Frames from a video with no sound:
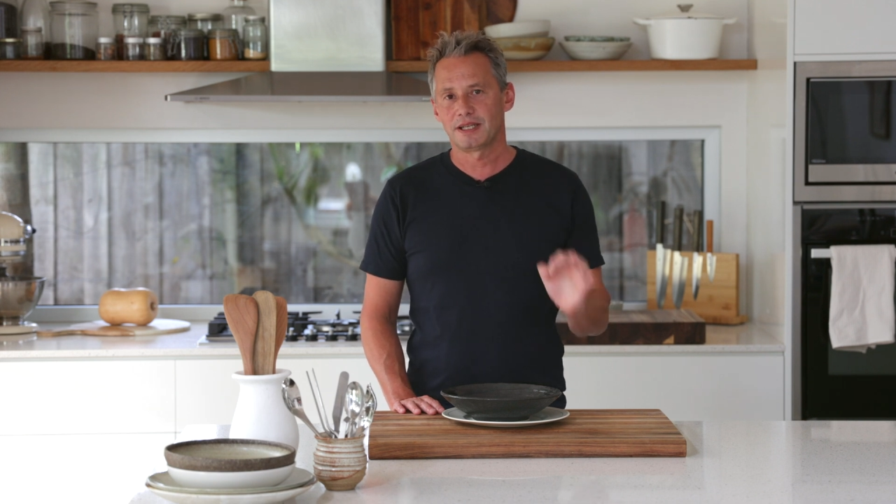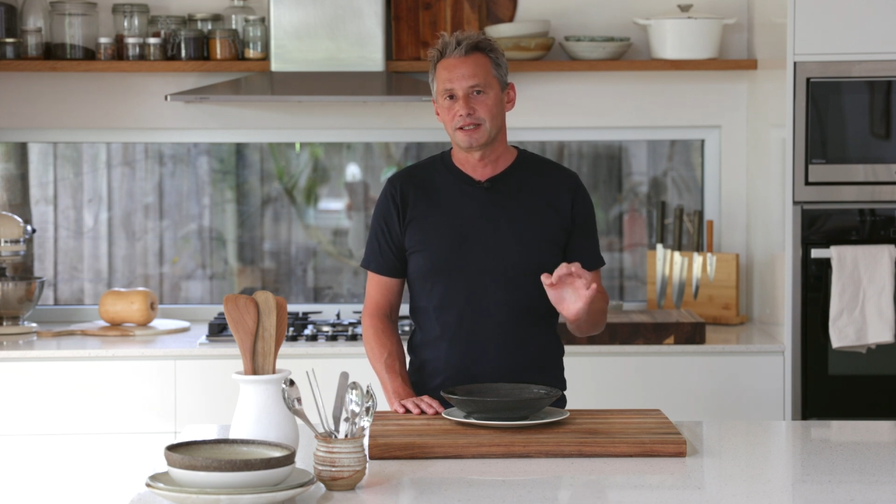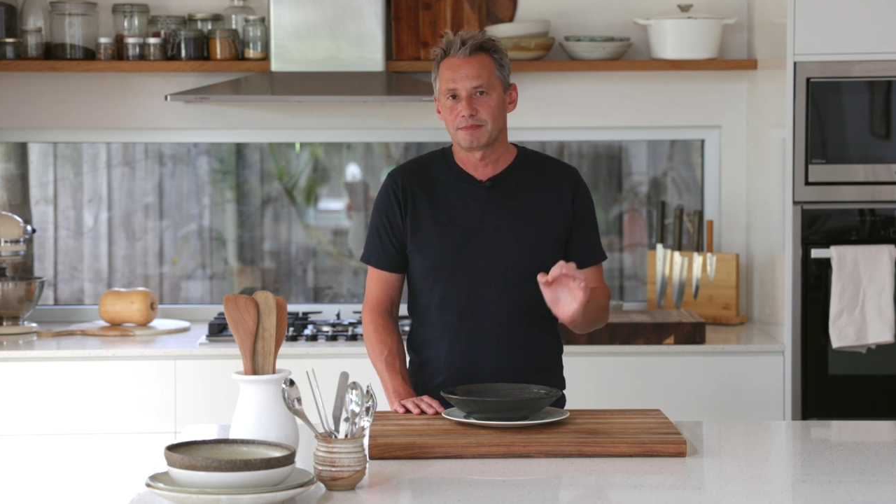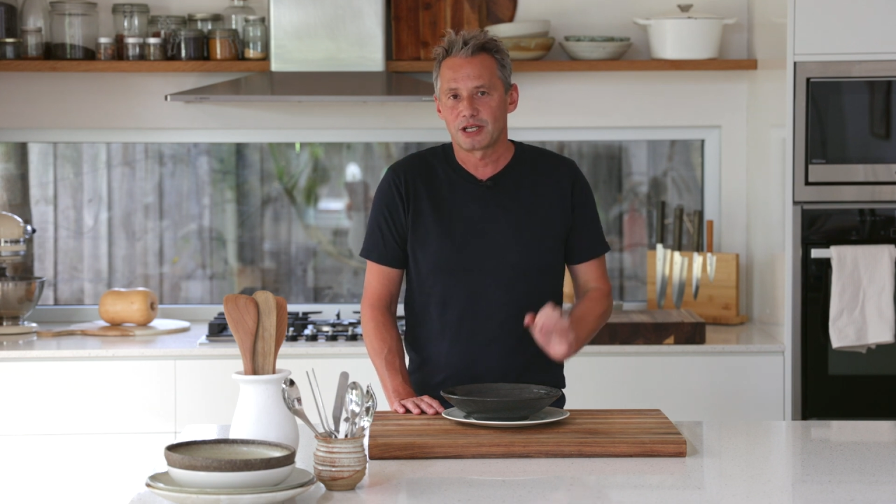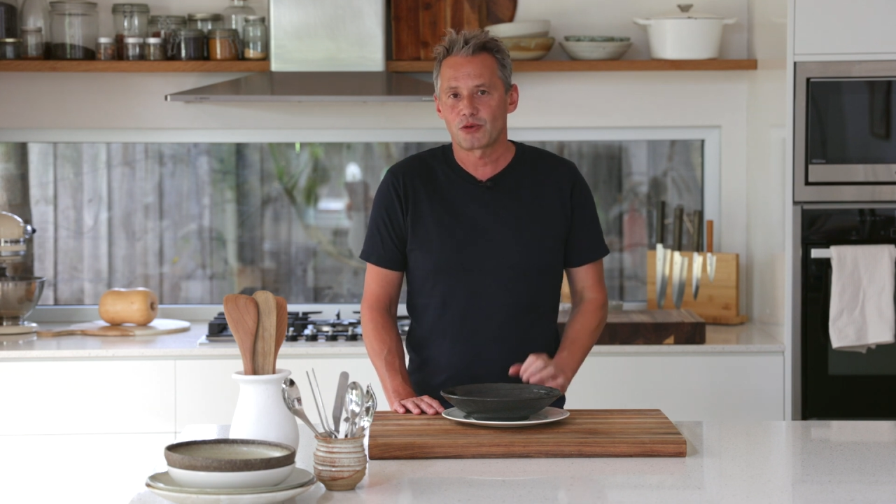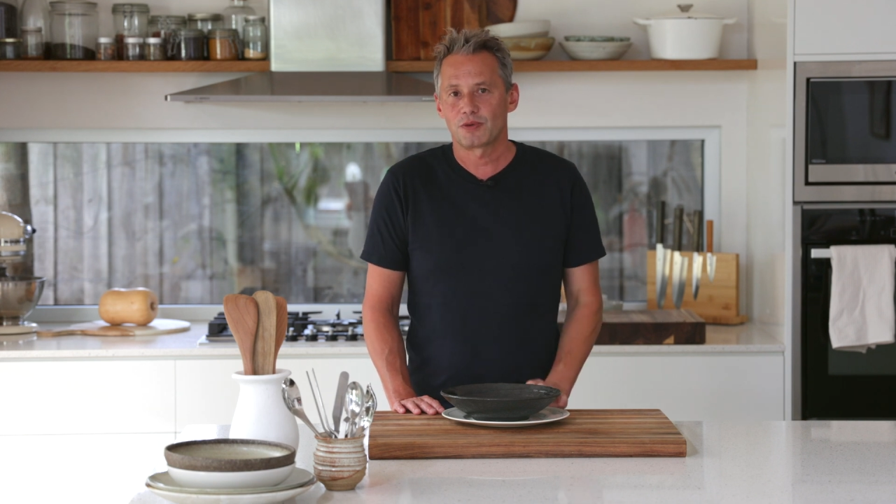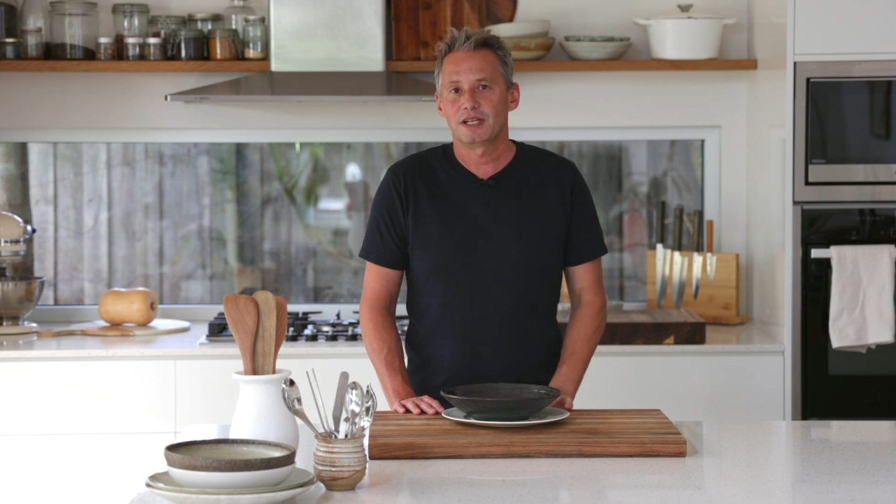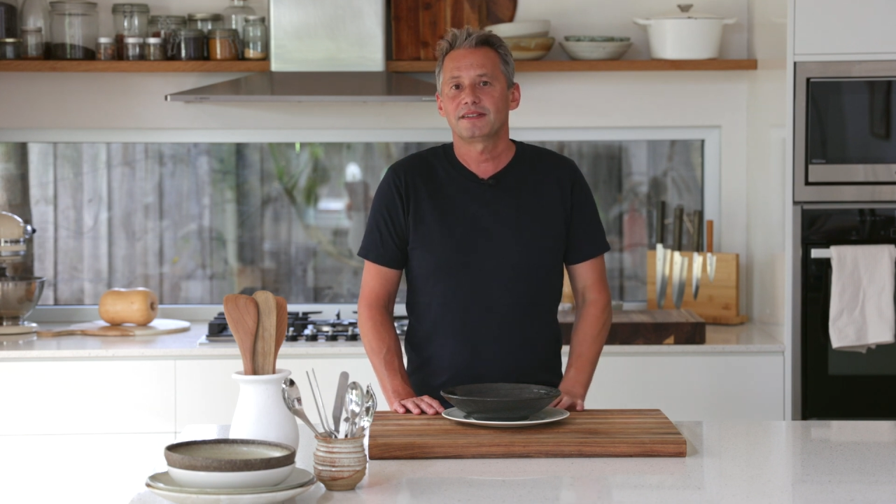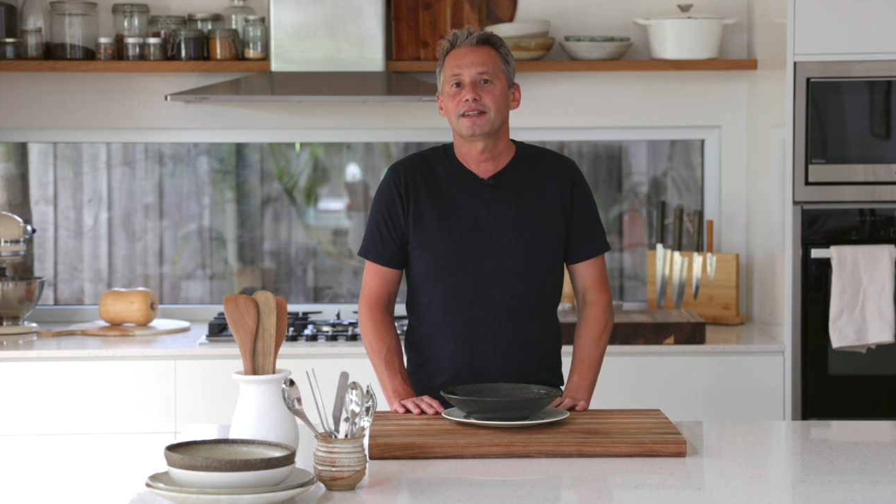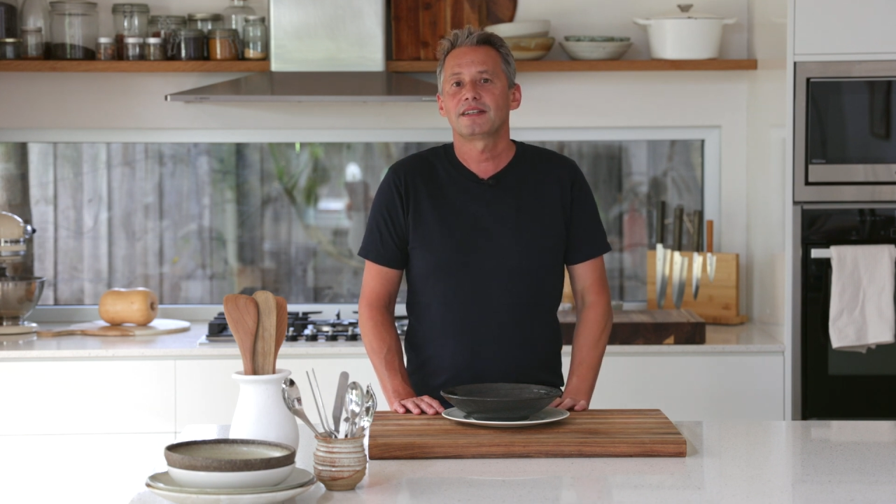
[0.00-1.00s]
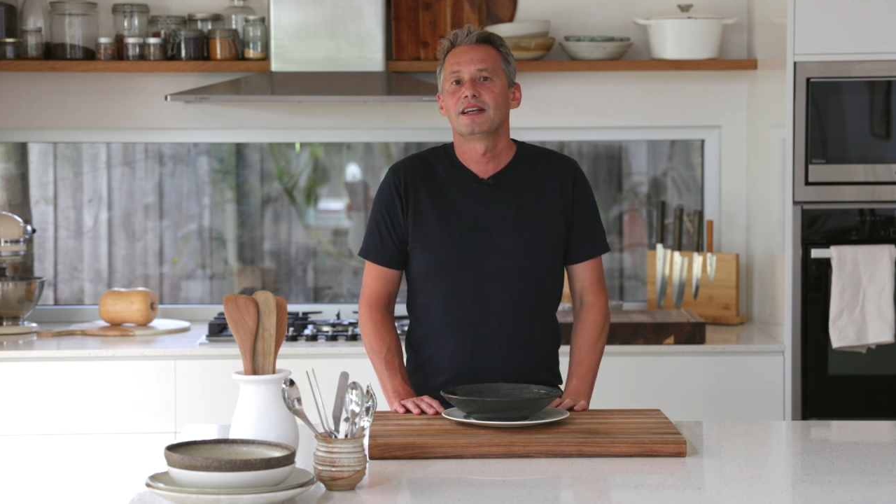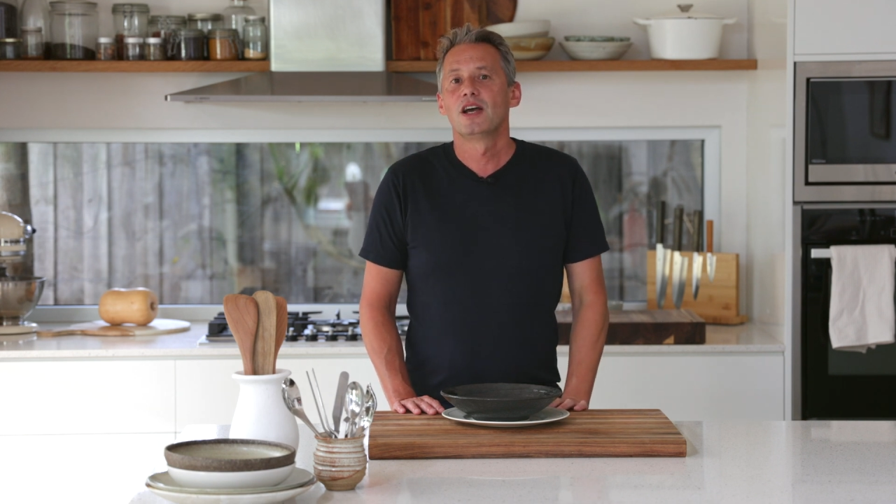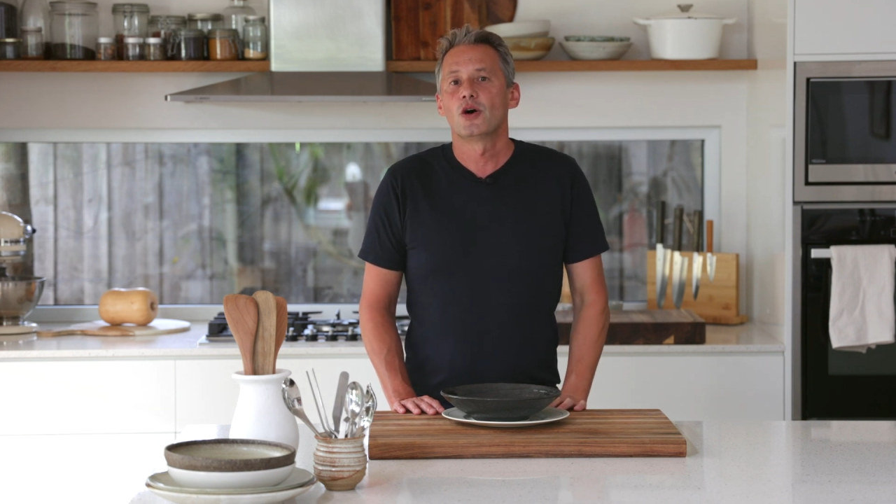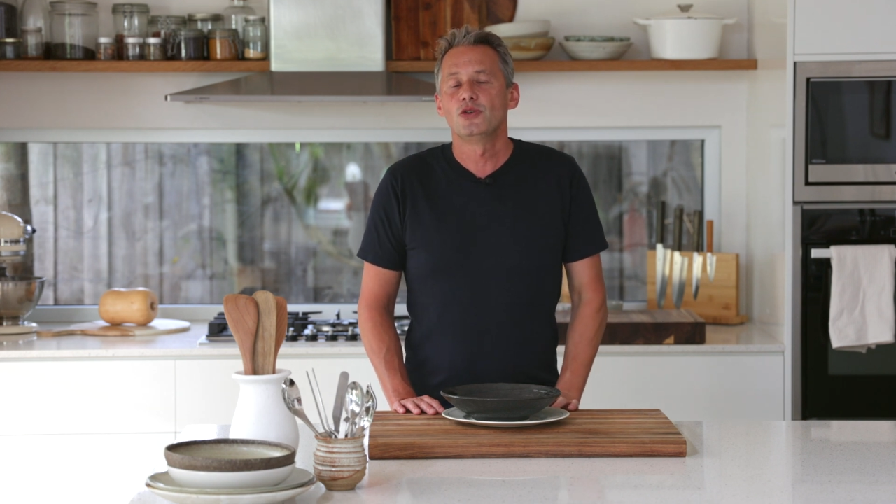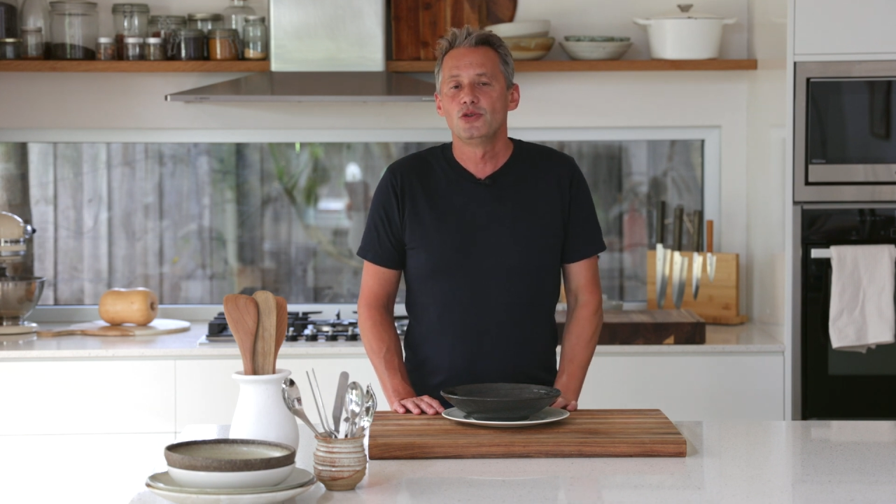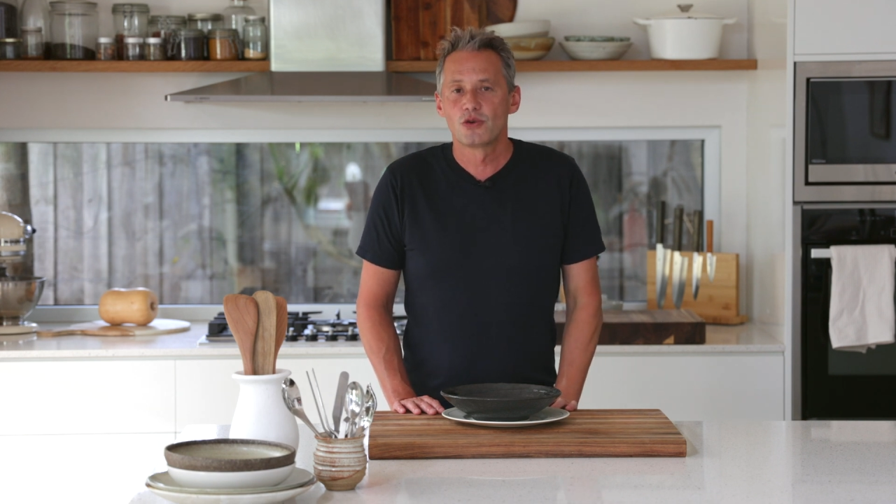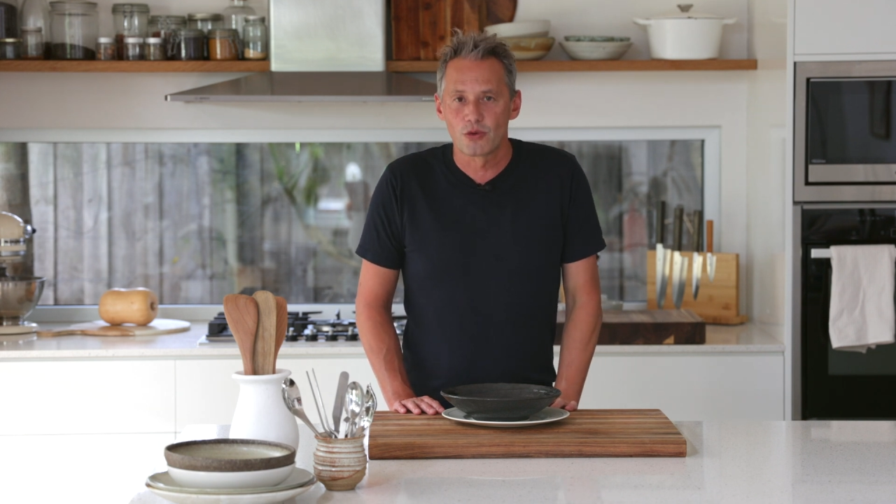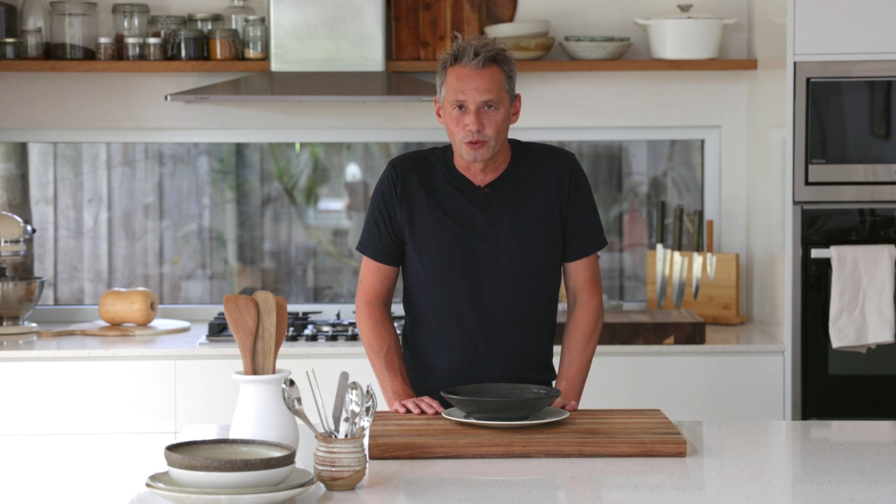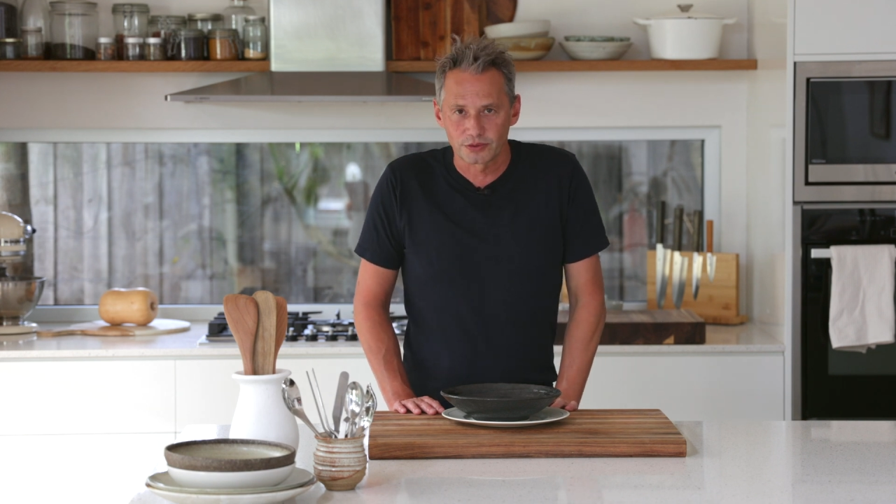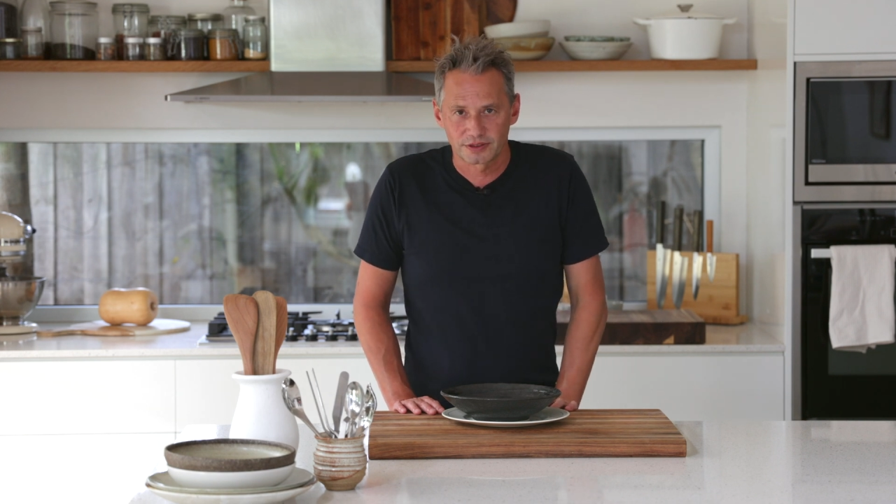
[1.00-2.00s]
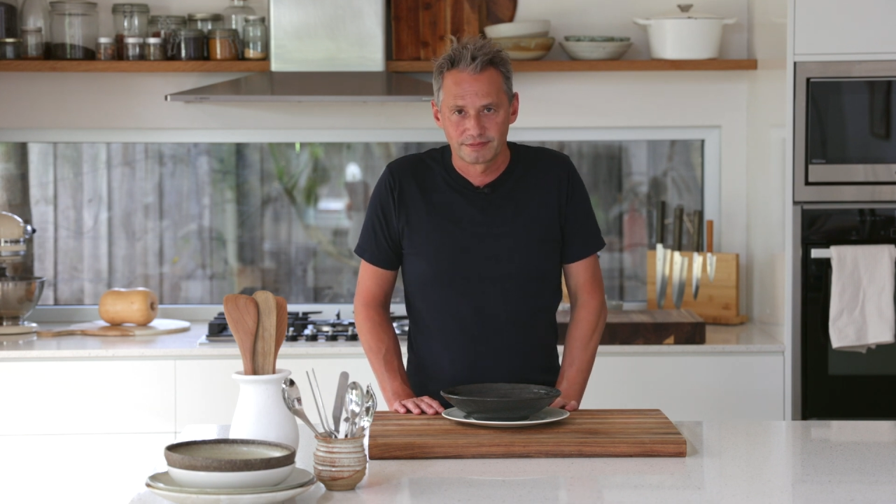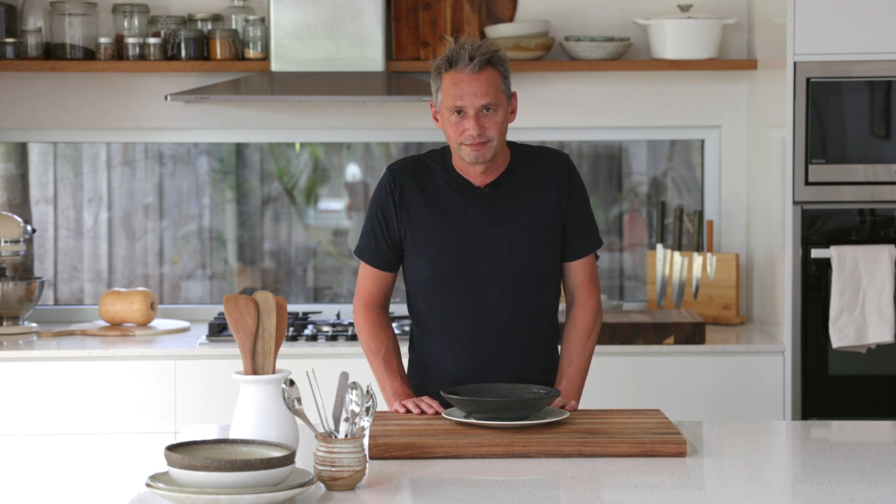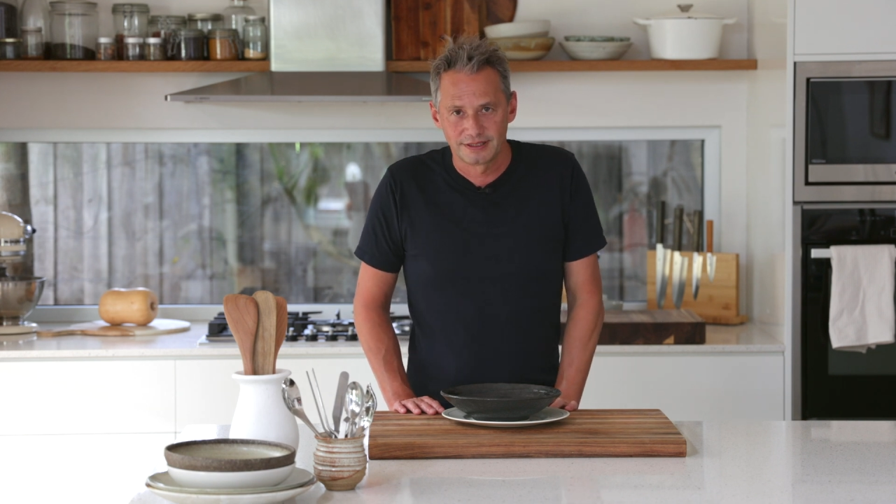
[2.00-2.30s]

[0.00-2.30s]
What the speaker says: hand by creating a new course.